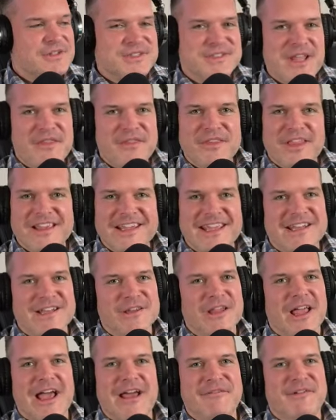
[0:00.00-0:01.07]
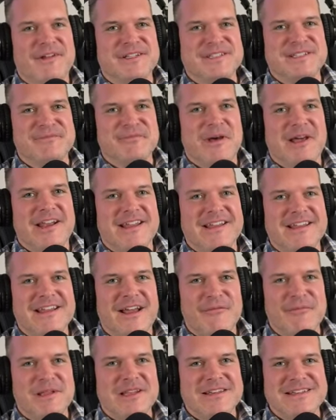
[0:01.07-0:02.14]
nothing like getting a laugh out of somebody.
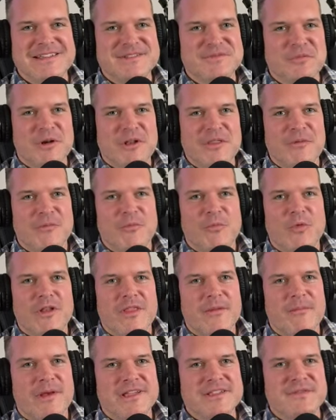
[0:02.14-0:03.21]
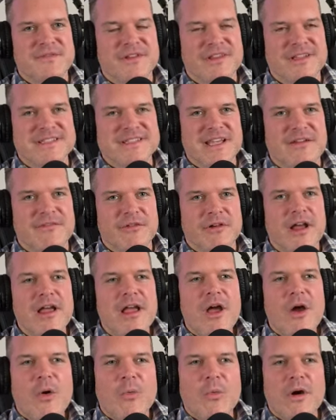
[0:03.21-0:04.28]
I mean, it's one of the one of the best feelings ever.
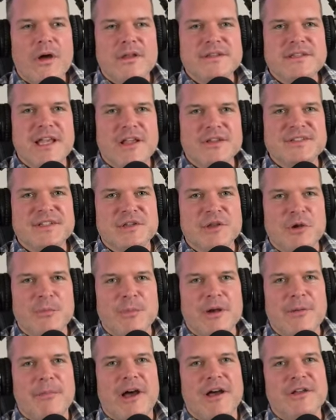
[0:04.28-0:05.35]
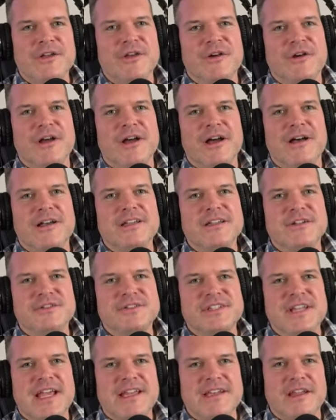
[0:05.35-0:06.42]
What tell us a little bit about your uh, your
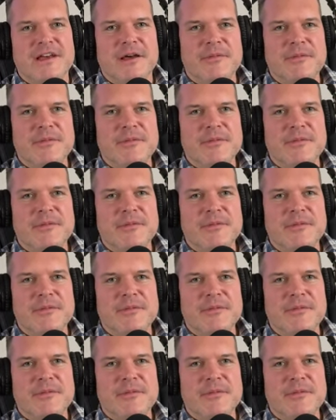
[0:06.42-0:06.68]
stand up.